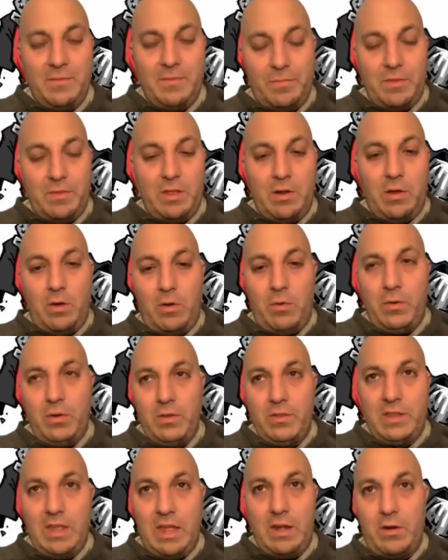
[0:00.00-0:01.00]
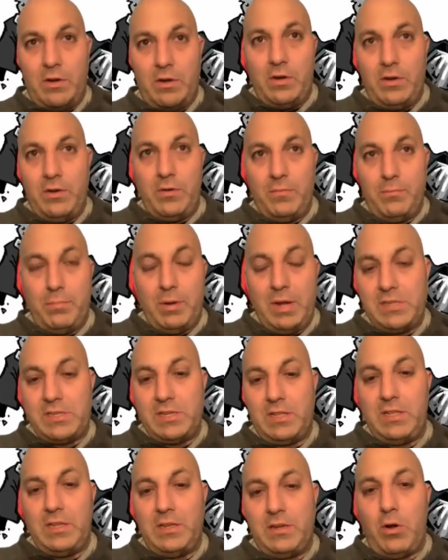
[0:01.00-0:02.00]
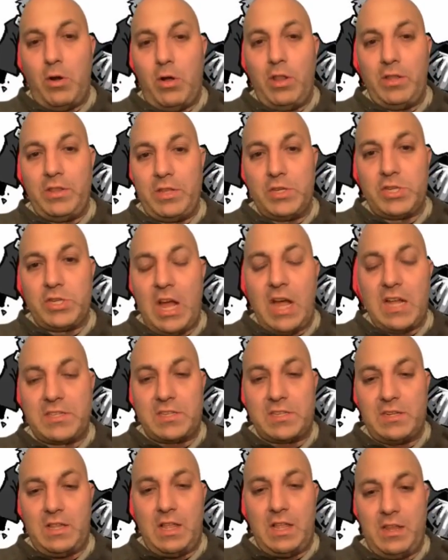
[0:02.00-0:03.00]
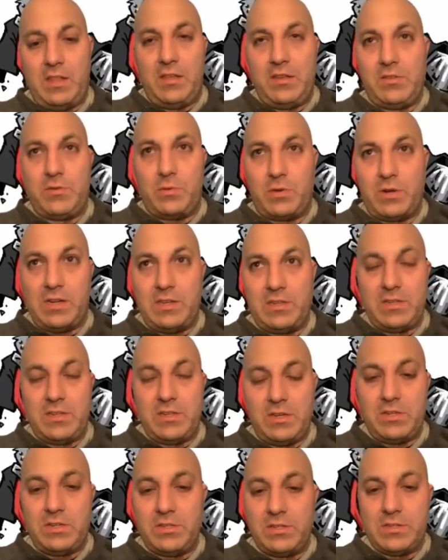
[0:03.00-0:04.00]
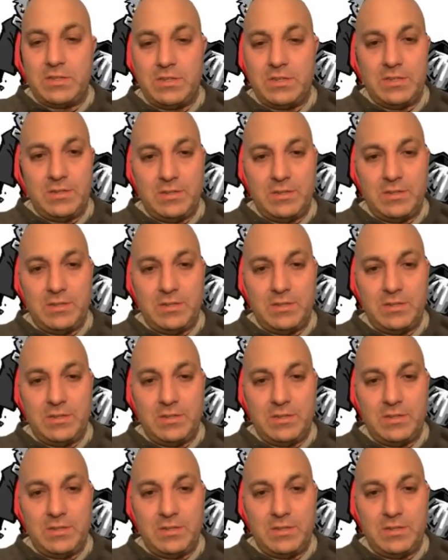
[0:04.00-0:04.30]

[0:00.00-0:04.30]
you know, that are basically calling the shots in a lot of these organizations.